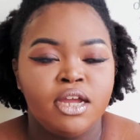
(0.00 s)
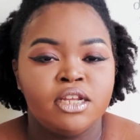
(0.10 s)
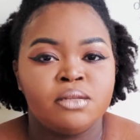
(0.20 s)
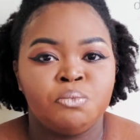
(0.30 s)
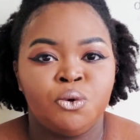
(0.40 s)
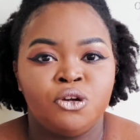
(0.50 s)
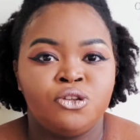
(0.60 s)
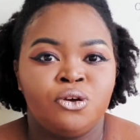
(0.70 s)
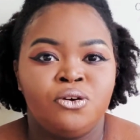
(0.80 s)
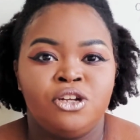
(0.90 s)
It's more
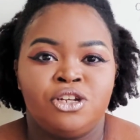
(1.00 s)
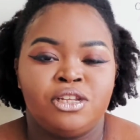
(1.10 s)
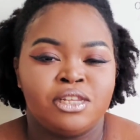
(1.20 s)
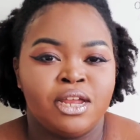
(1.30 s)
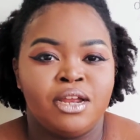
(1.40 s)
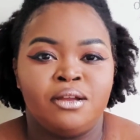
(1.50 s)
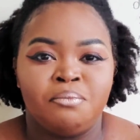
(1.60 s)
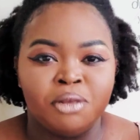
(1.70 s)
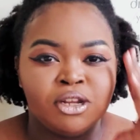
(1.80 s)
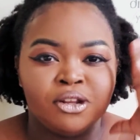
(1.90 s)
so it's just like
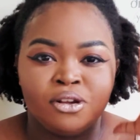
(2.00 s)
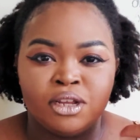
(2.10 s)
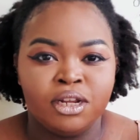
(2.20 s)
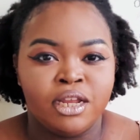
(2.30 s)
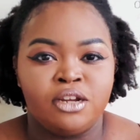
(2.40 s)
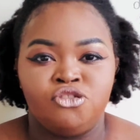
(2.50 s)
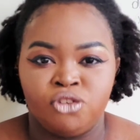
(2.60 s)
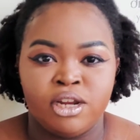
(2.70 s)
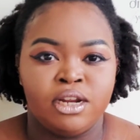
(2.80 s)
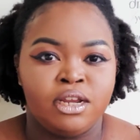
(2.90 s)
mentally like
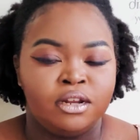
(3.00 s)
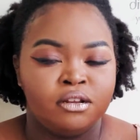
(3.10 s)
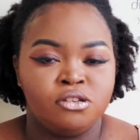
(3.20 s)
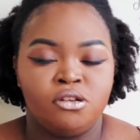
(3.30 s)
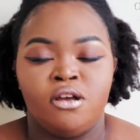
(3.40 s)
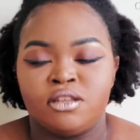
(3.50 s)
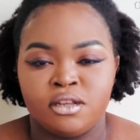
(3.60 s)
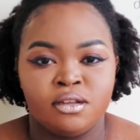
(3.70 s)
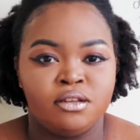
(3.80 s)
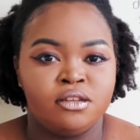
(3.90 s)
draining and
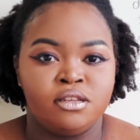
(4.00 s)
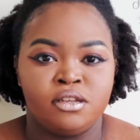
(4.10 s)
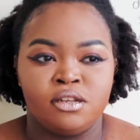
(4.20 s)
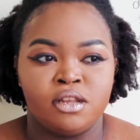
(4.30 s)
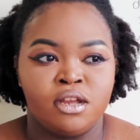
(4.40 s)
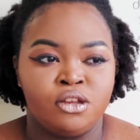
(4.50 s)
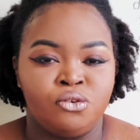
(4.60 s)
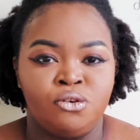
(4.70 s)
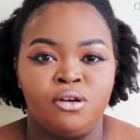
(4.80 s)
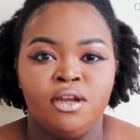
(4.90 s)
exhausting, because it's just like
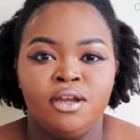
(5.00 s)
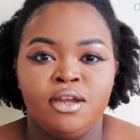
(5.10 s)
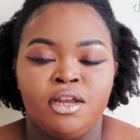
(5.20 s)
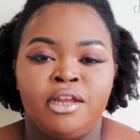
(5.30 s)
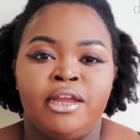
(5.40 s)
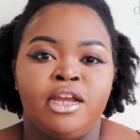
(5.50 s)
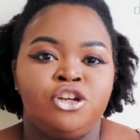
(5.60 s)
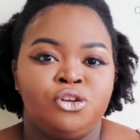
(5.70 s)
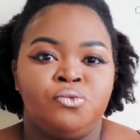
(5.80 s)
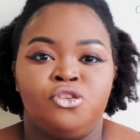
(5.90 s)
you're
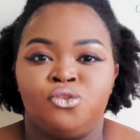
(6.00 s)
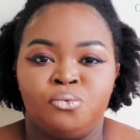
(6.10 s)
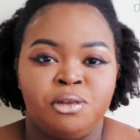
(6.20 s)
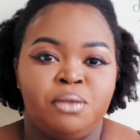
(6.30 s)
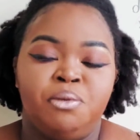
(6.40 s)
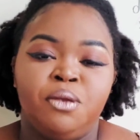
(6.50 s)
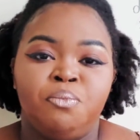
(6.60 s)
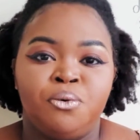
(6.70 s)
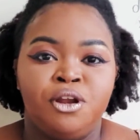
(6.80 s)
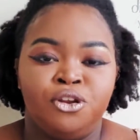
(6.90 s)
engaging with so many
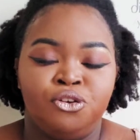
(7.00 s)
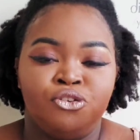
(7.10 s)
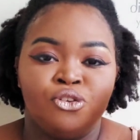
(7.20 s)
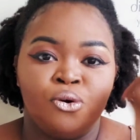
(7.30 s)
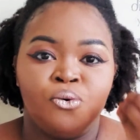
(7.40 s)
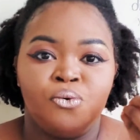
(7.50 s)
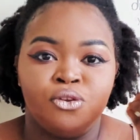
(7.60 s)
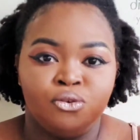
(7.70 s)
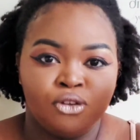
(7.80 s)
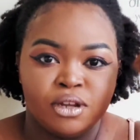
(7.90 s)
people and you're so
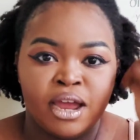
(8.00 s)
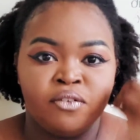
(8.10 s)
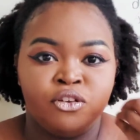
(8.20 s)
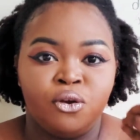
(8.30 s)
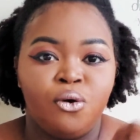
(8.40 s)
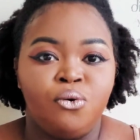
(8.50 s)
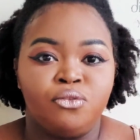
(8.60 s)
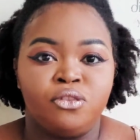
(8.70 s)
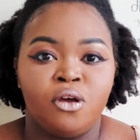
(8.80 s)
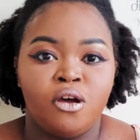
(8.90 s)
used to having your
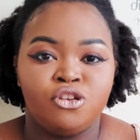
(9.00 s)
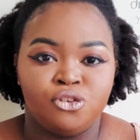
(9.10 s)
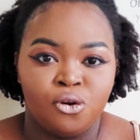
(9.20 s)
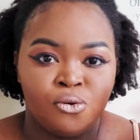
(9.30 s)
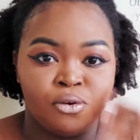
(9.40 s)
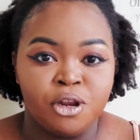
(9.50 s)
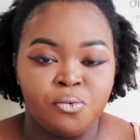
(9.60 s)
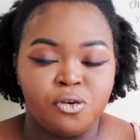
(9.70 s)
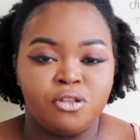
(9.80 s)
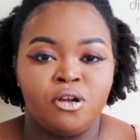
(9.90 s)
own thoughts, your own
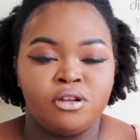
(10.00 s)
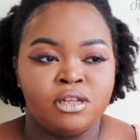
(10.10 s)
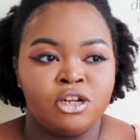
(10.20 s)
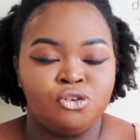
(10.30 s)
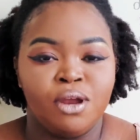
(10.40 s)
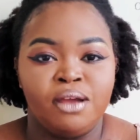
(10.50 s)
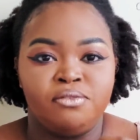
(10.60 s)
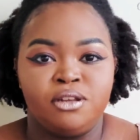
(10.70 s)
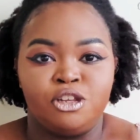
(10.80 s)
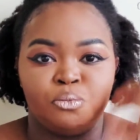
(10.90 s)
inward thoughts, that you have
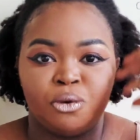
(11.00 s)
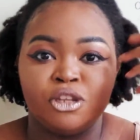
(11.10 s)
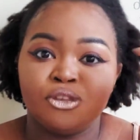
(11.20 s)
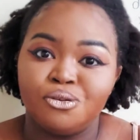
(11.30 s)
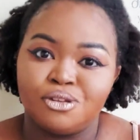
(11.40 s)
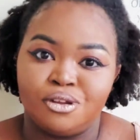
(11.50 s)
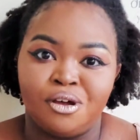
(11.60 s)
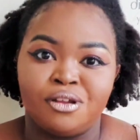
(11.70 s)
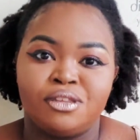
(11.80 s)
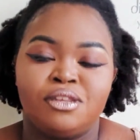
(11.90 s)
to express those
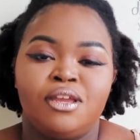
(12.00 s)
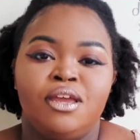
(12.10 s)
thoughts.